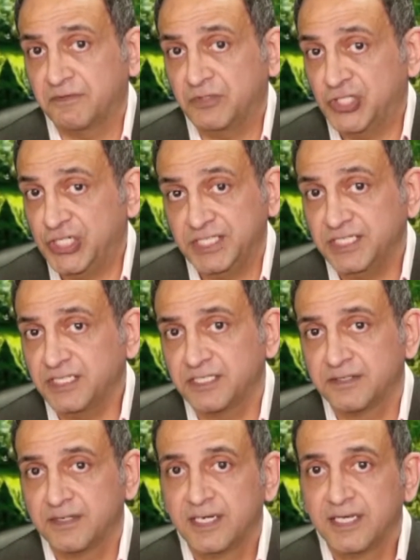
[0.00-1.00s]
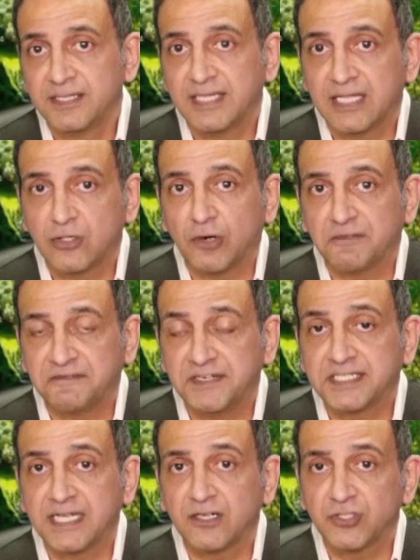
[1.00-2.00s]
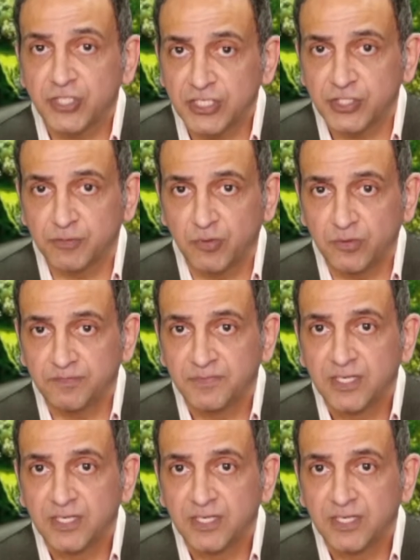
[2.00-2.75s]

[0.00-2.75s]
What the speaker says: genes that are fixed and unchangeable.